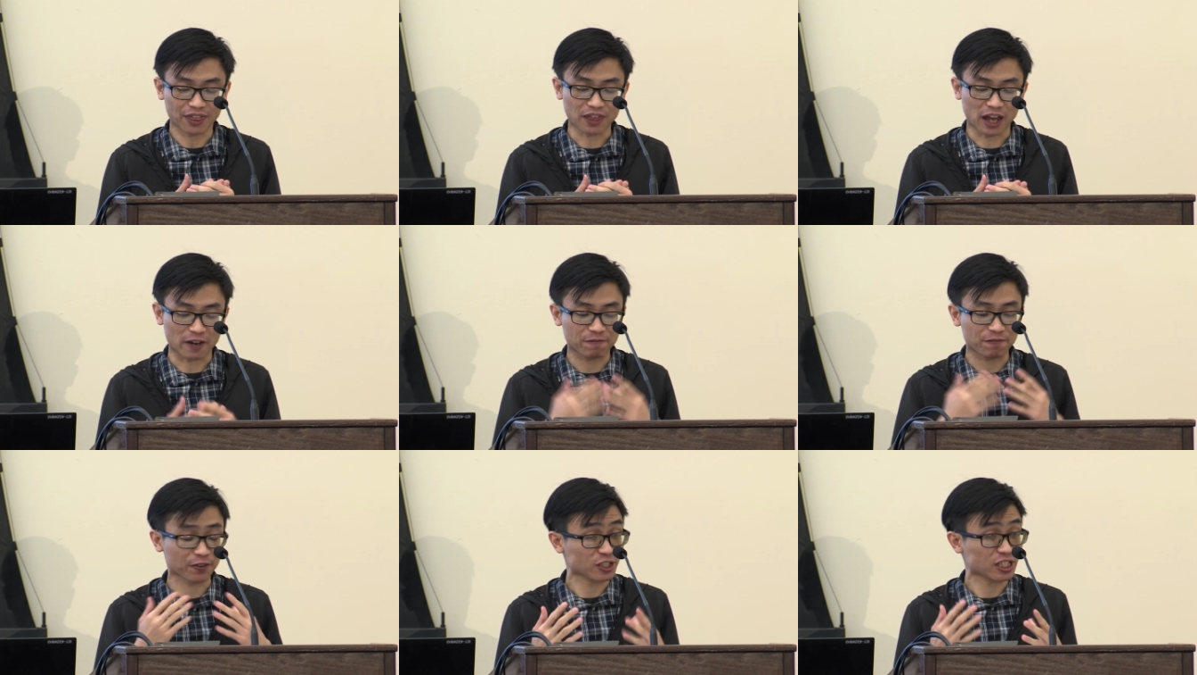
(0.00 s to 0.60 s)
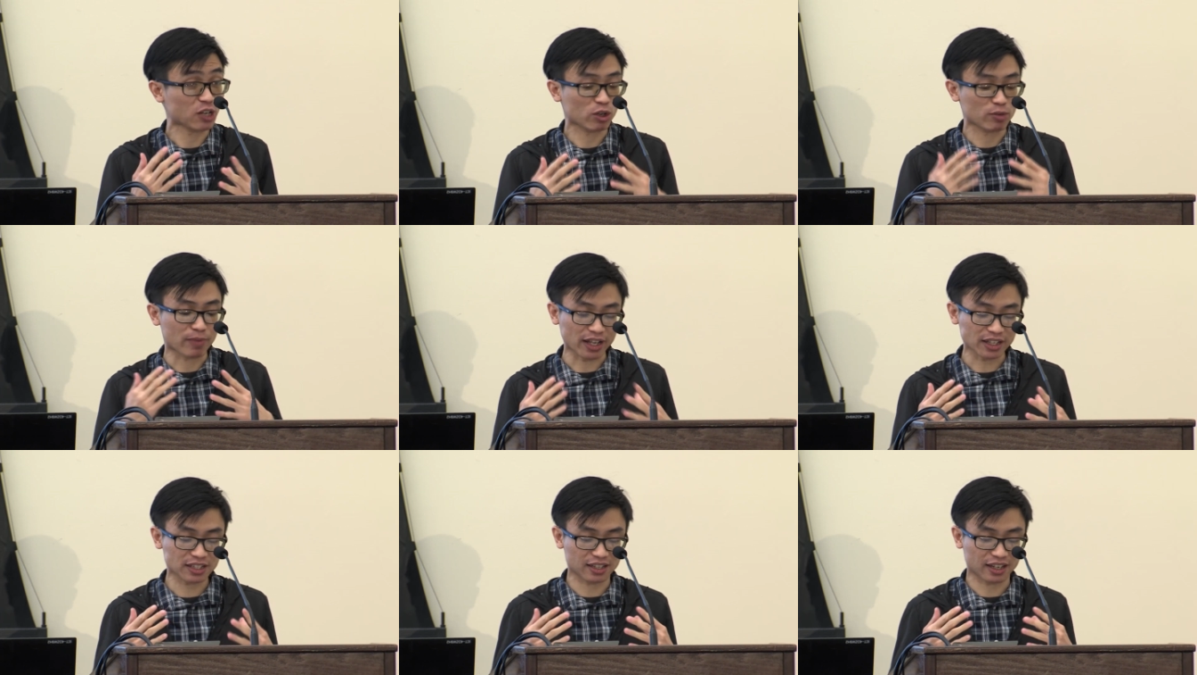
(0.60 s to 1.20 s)
that first day we
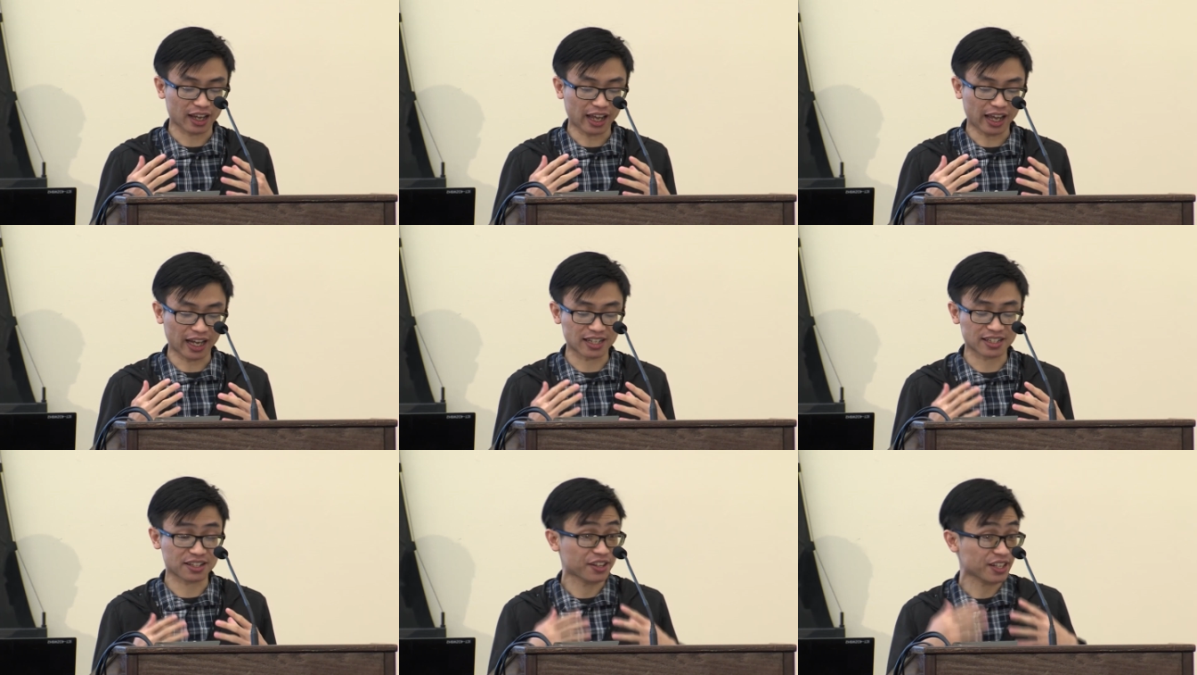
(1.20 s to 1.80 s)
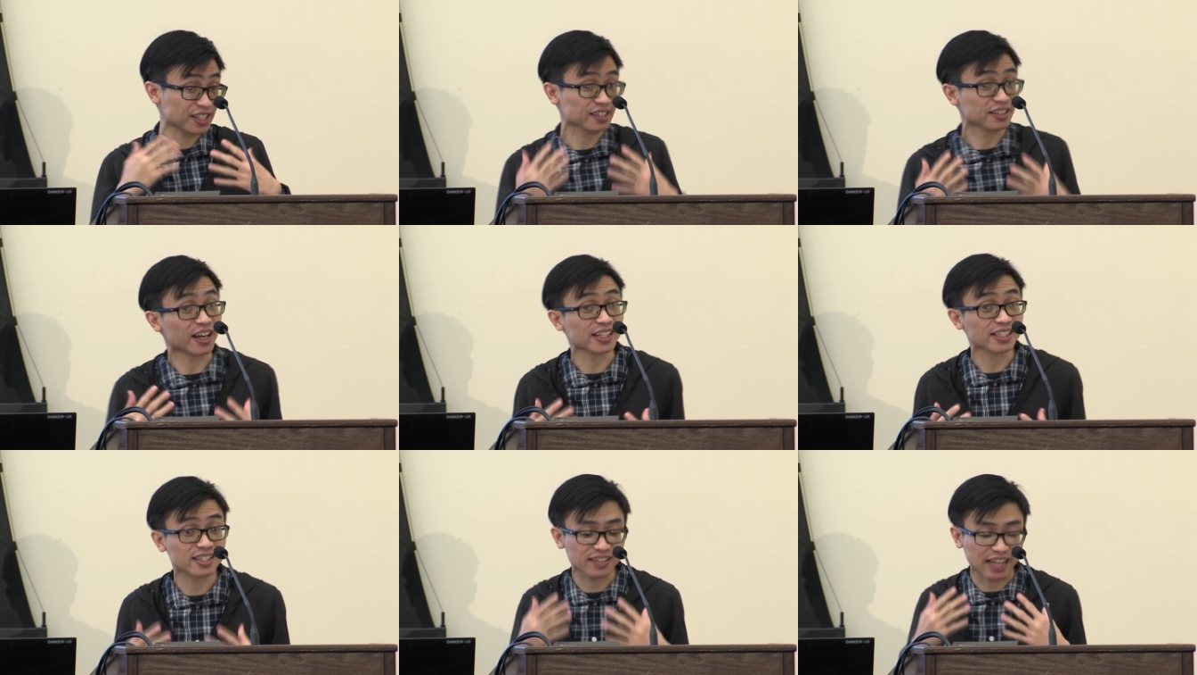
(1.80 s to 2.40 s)
met, and this
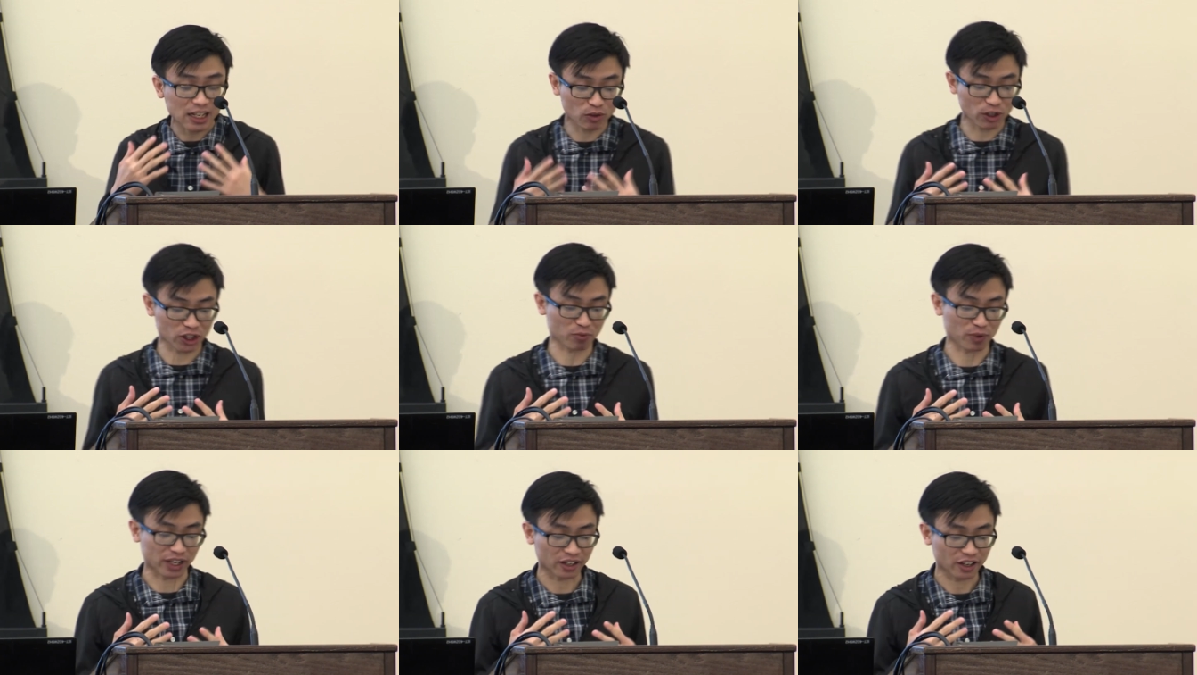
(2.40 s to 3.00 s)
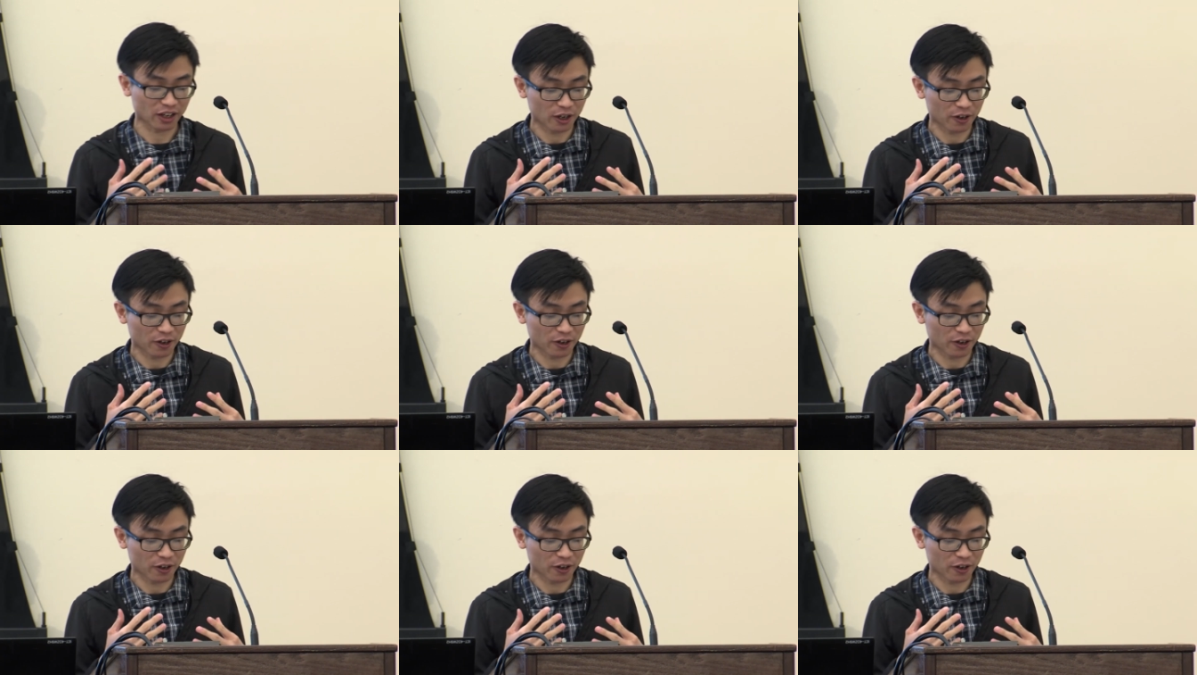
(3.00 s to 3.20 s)
line stayed with me